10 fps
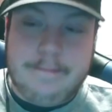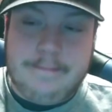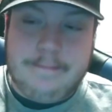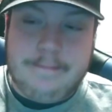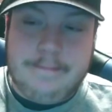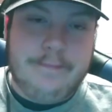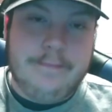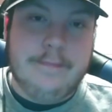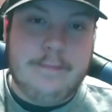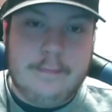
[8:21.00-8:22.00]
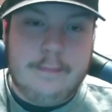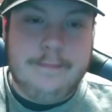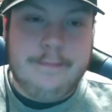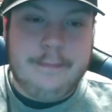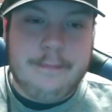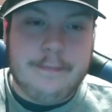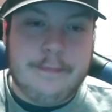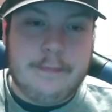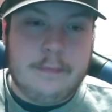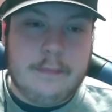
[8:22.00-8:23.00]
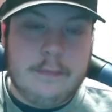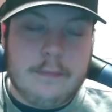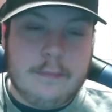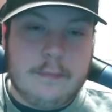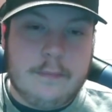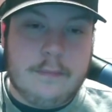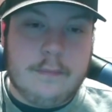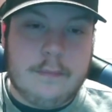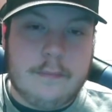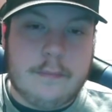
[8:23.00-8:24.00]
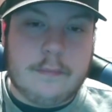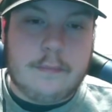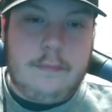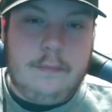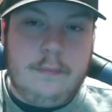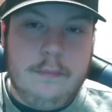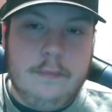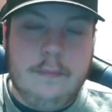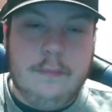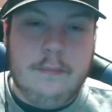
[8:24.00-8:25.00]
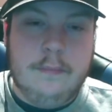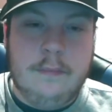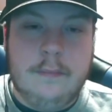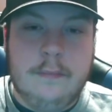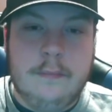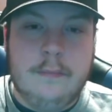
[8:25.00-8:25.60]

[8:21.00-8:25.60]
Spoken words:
(silent)